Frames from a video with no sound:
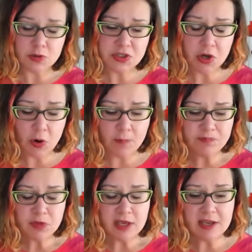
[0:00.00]
So
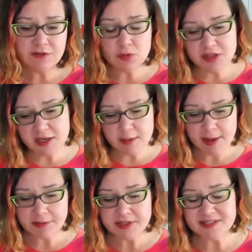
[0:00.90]
if you think
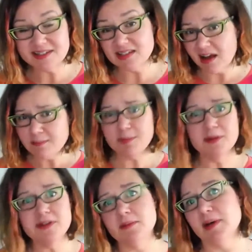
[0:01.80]
about this as I'm
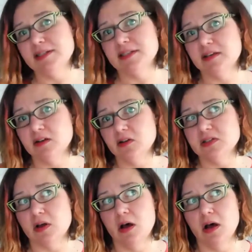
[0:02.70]
building my
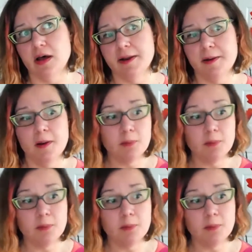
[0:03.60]
skills on